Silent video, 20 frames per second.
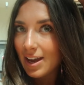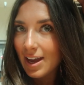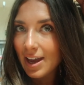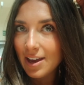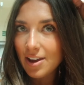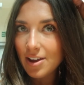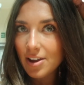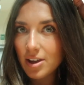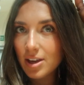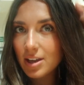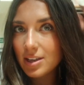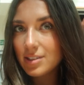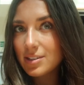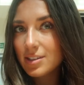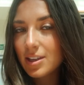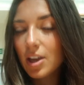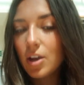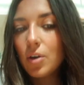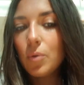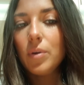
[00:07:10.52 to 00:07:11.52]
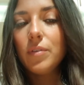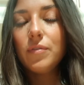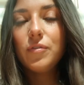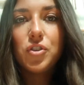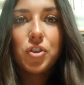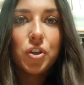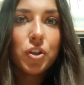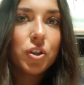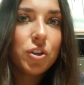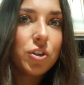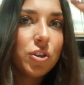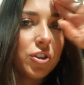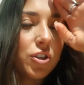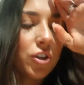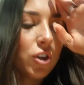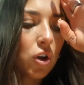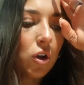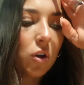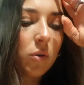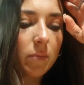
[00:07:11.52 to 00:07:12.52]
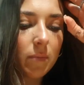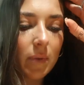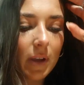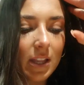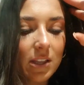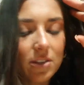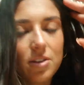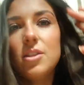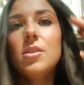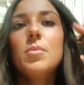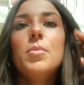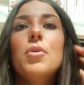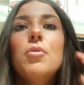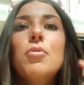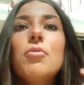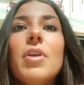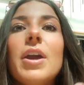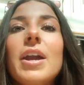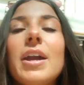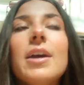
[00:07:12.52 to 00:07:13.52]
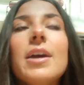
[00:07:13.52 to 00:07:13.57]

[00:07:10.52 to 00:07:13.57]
Hi guys, we've just come into the Bullring